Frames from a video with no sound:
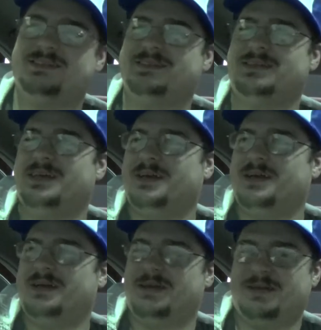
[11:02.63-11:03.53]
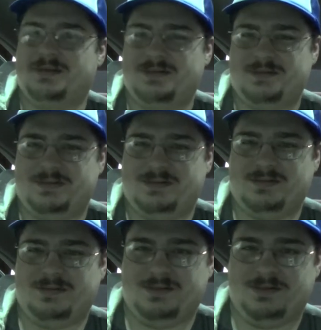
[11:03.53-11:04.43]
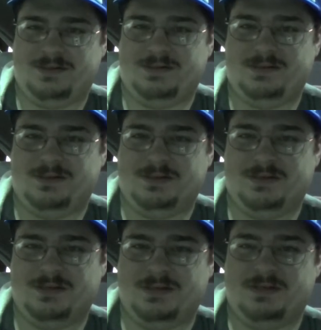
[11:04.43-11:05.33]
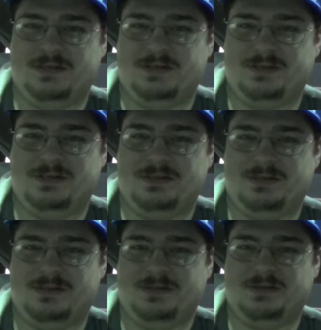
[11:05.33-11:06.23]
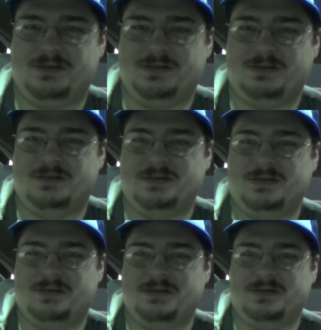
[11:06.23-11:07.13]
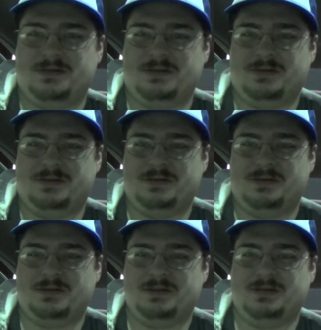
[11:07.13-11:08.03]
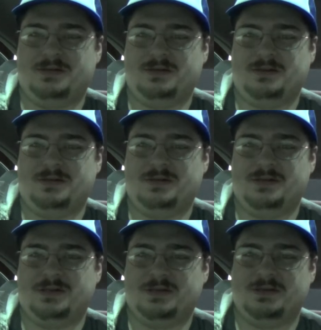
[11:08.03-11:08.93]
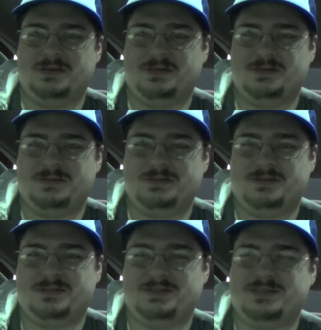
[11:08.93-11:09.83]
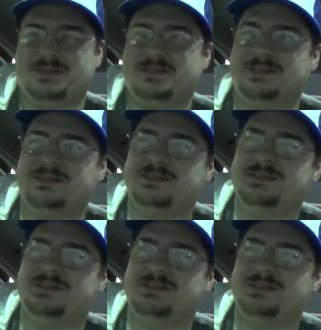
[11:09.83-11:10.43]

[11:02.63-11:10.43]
This person isn't speaking.